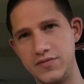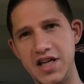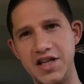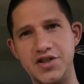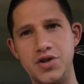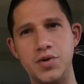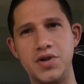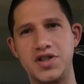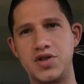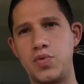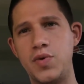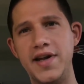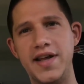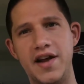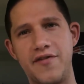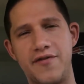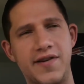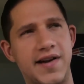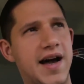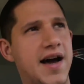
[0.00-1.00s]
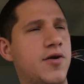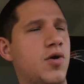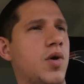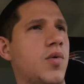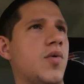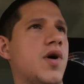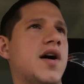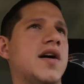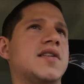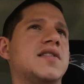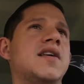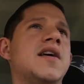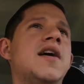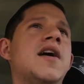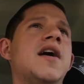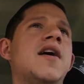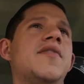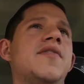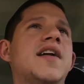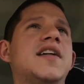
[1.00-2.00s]
issued a tweet, I forgot who it was,
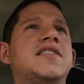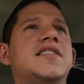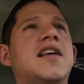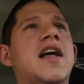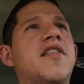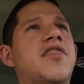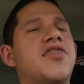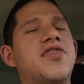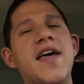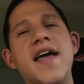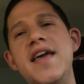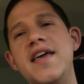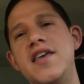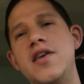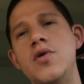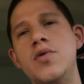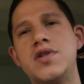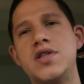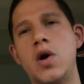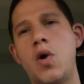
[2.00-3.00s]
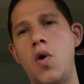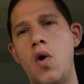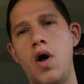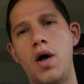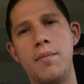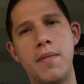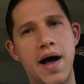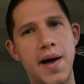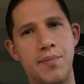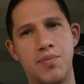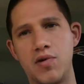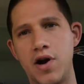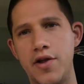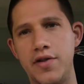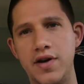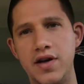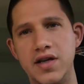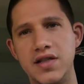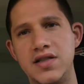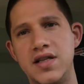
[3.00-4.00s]
that said, "Thank you to all my
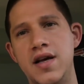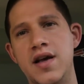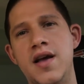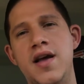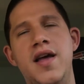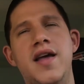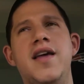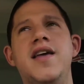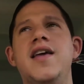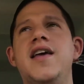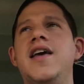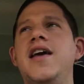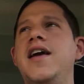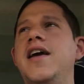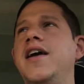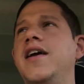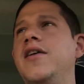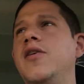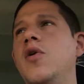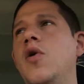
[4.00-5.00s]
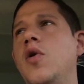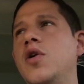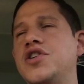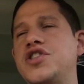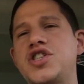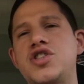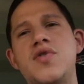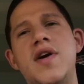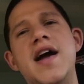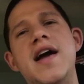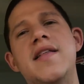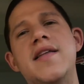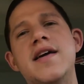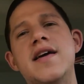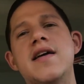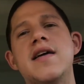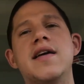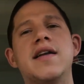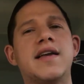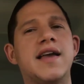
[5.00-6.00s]
brothers in
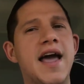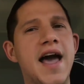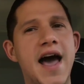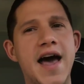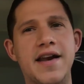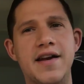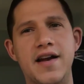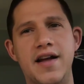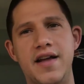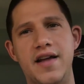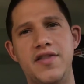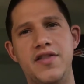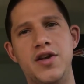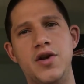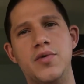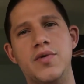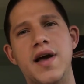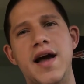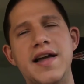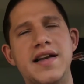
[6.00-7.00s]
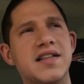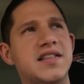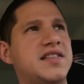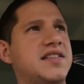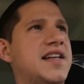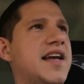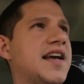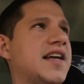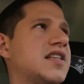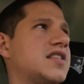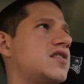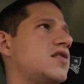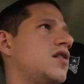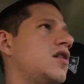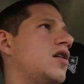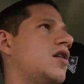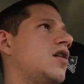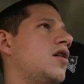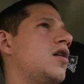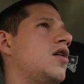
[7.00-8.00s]
Australia, in Canada, in the United States
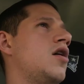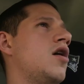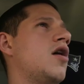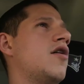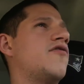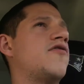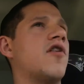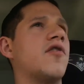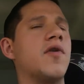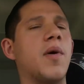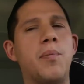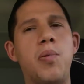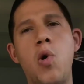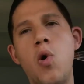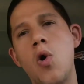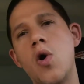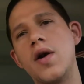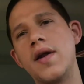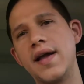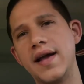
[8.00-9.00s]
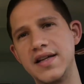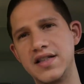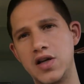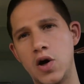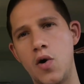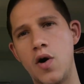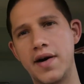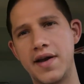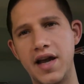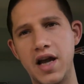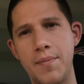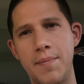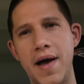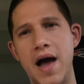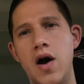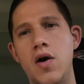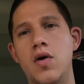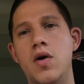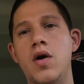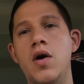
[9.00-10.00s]
for reporting and talking
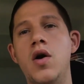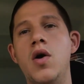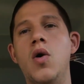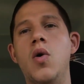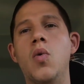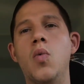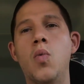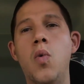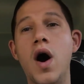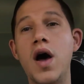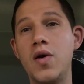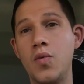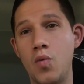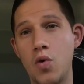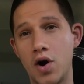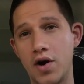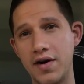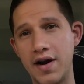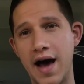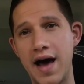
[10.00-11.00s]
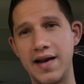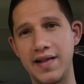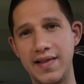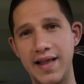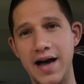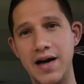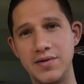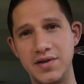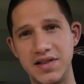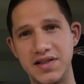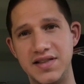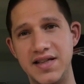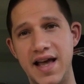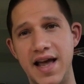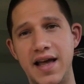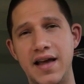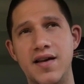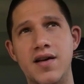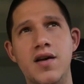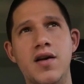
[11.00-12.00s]
about what we're not allowed to
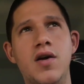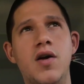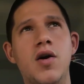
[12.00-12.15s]
say,